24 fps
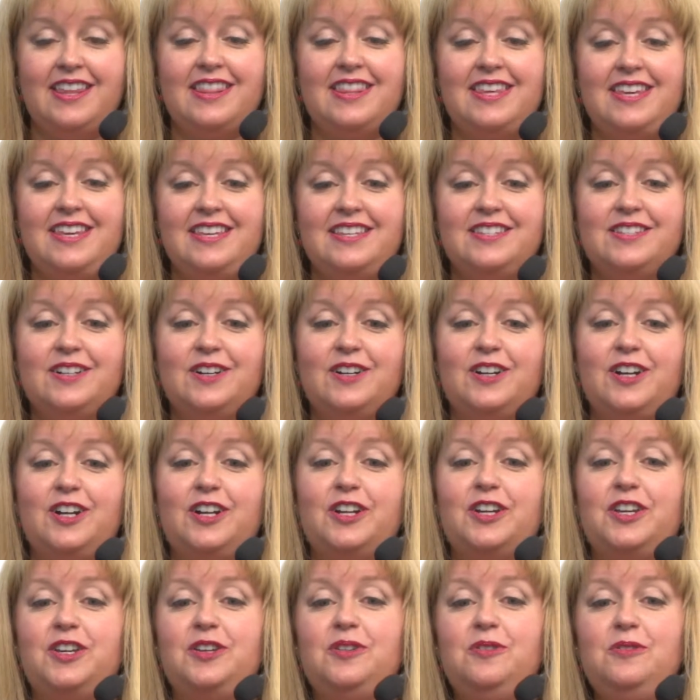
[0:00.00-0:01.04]
These are
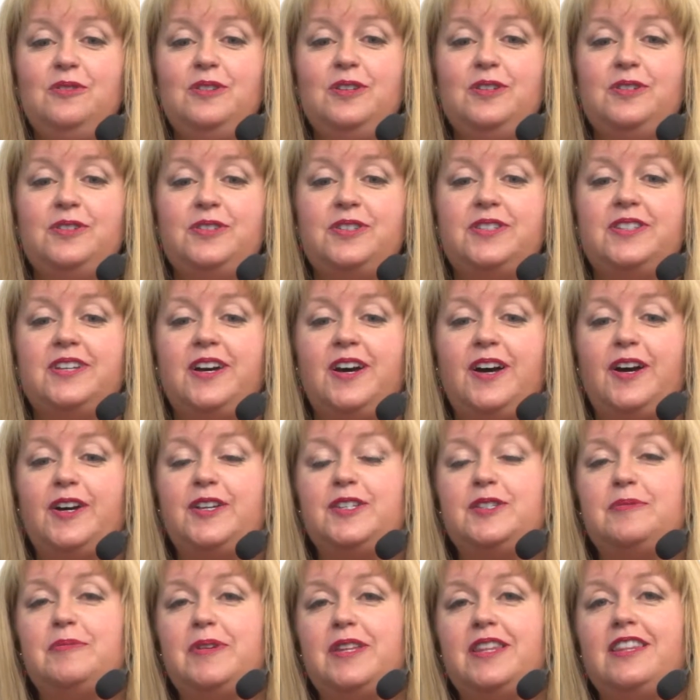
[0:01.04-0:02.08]
cute little
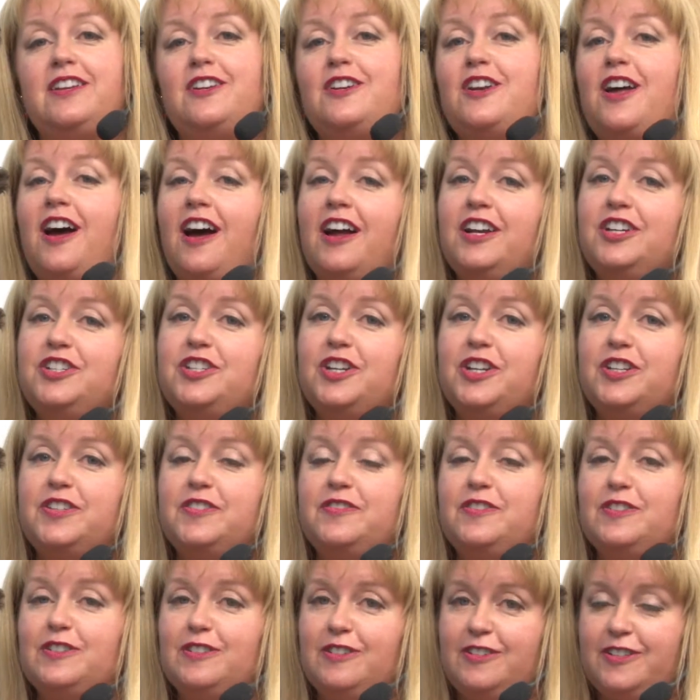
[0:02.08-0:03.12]
socks, but they're not
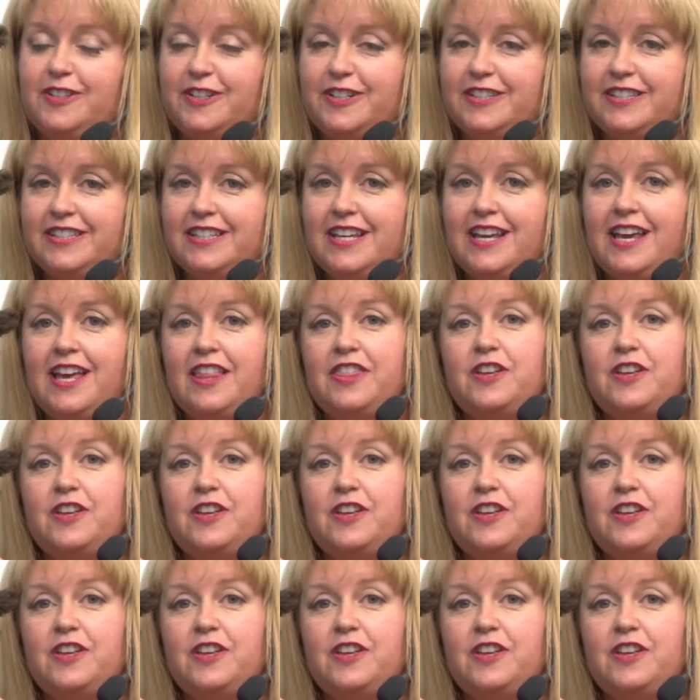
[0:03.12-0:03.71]
just for looks.